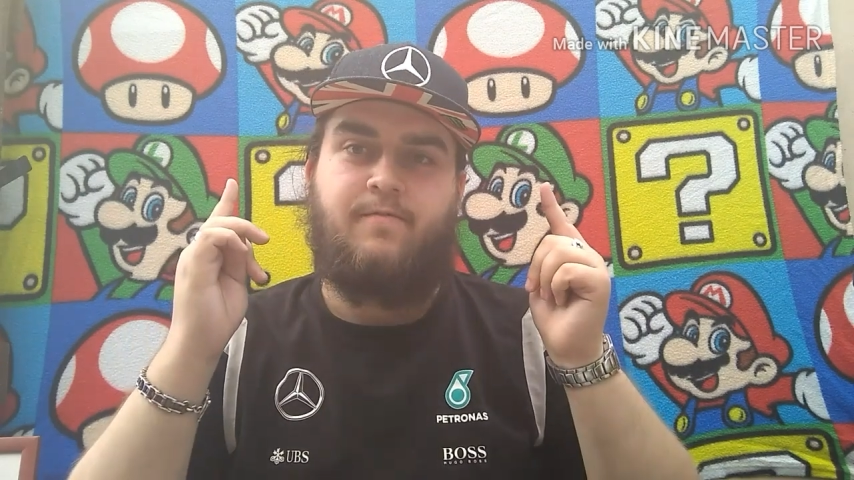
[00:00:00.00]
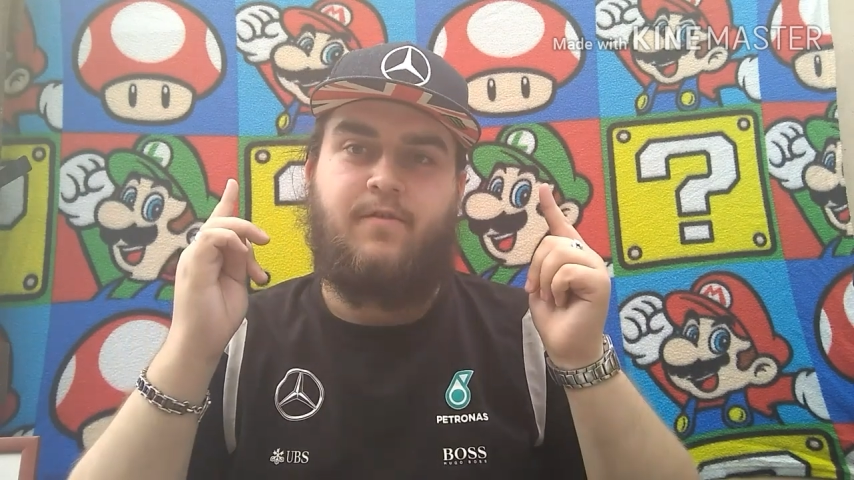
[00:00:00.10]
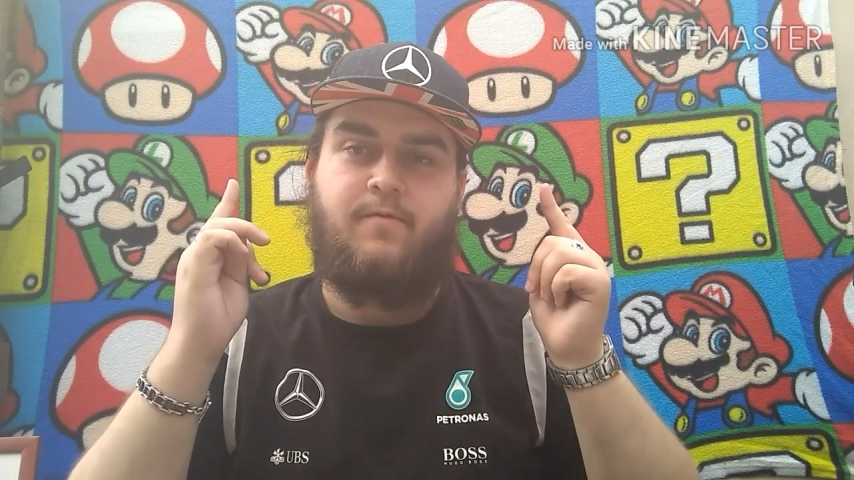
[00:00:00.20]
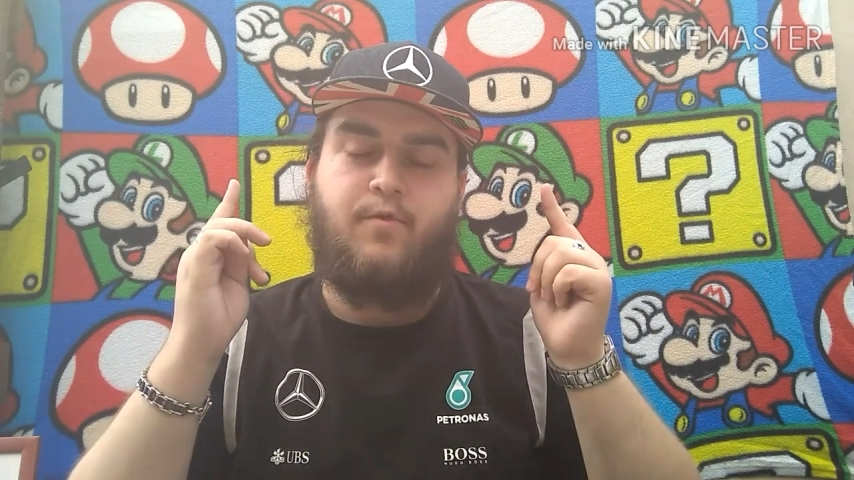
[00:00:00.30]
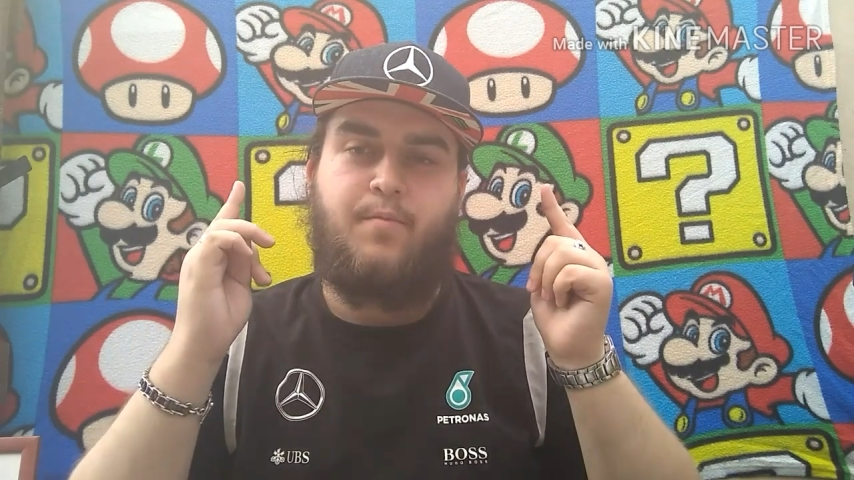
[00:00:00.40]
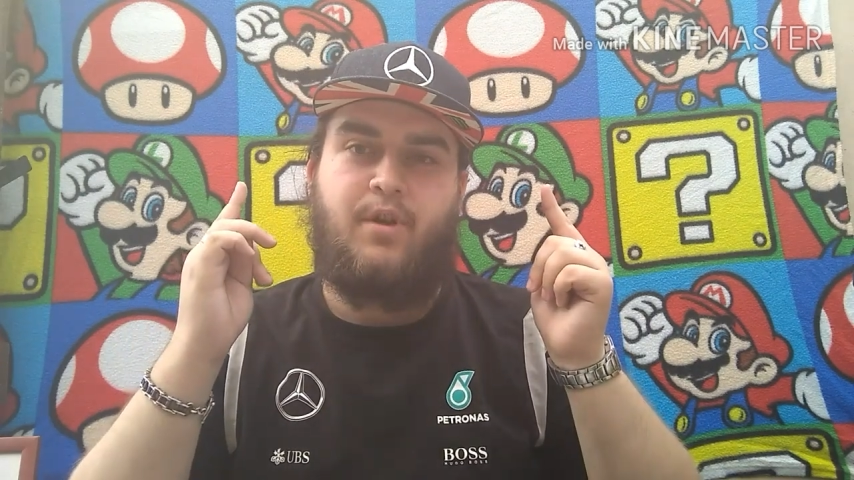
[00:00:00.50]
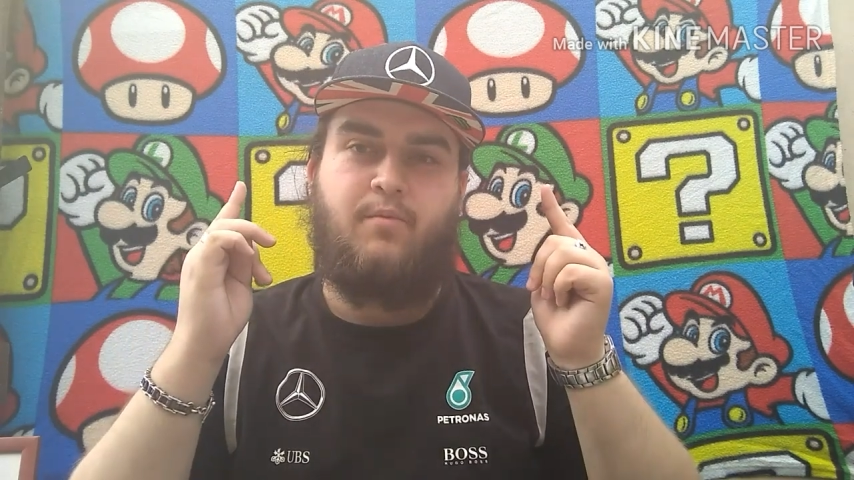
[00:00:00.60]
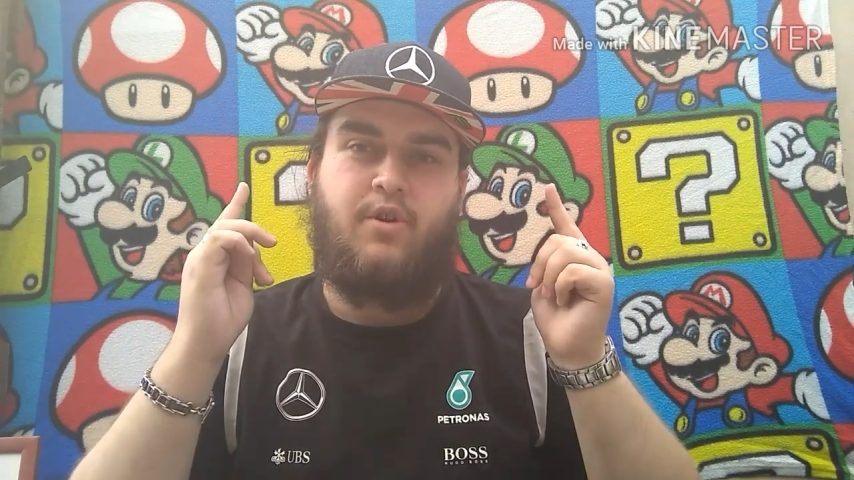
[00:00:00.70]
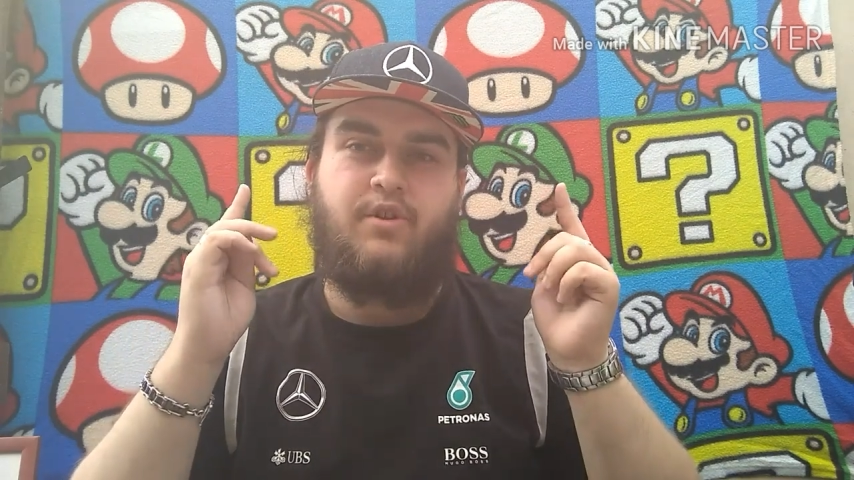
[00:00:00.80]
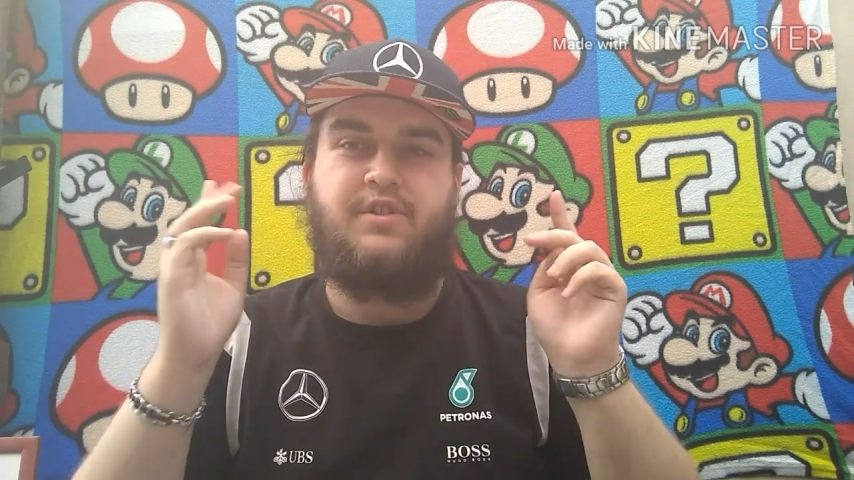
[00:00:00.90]
for the Formula
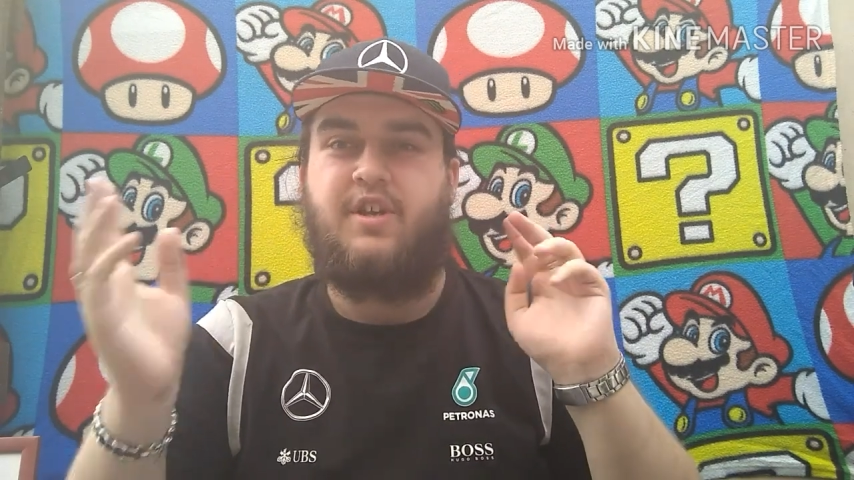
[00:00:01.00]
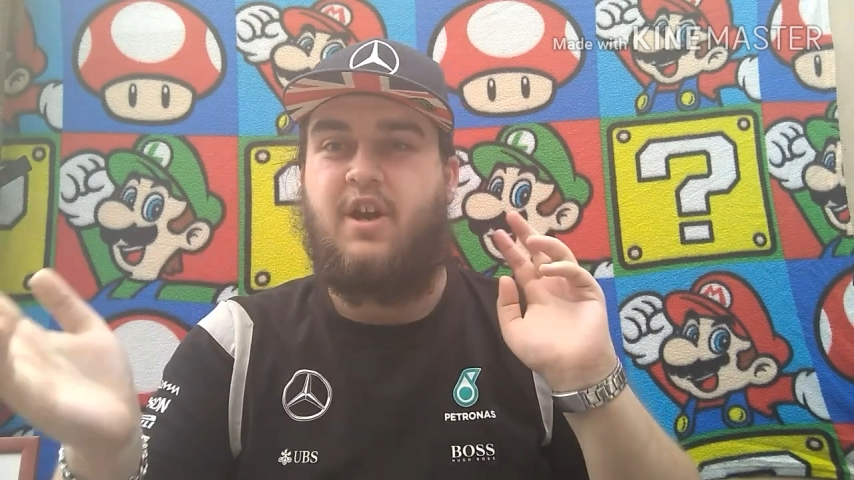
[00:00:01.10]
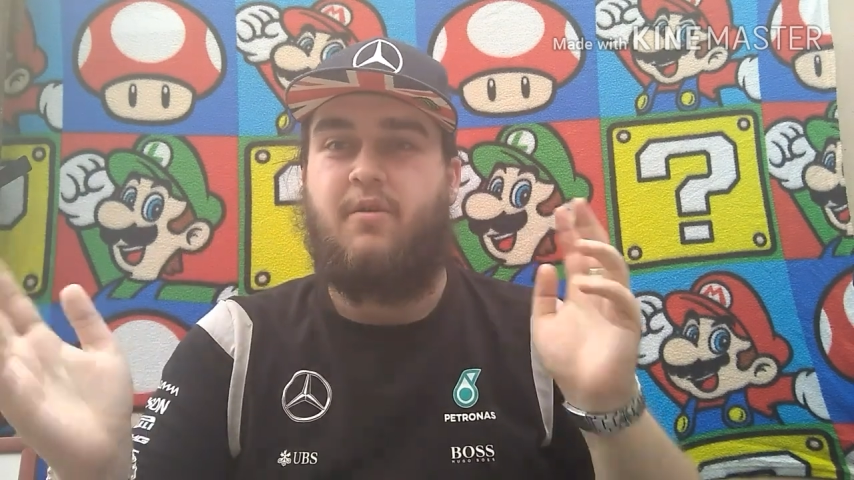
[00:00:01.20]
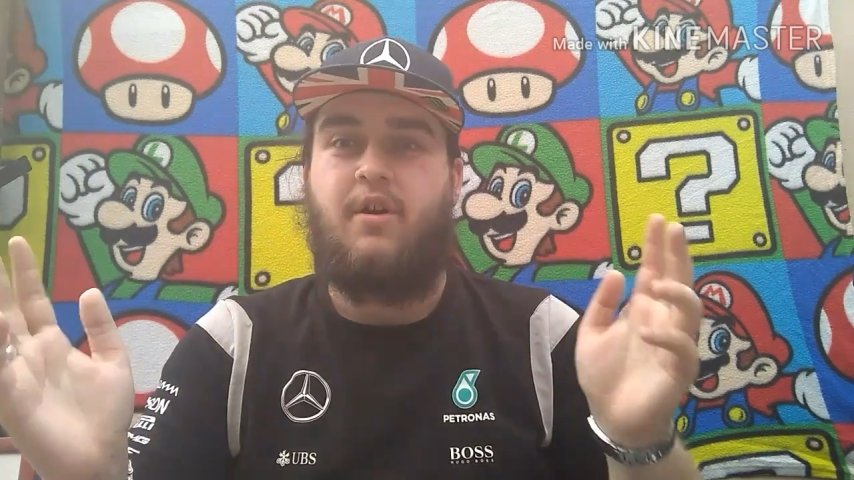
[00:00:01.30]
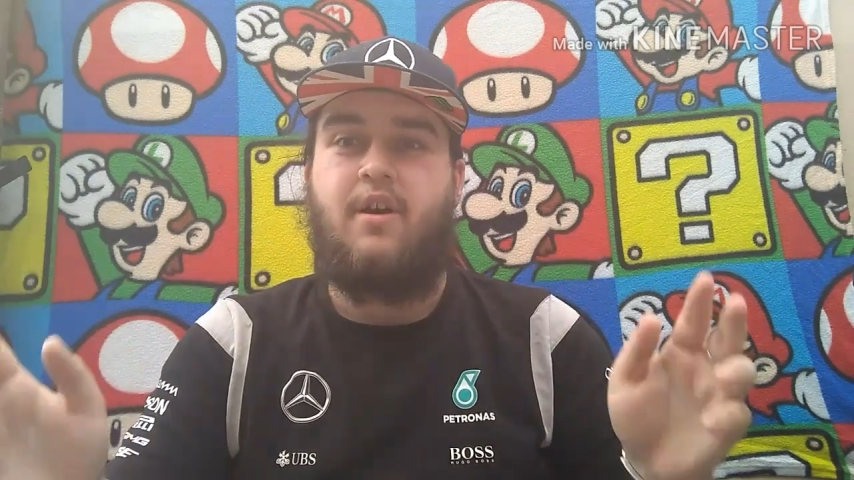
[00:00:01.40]
1, so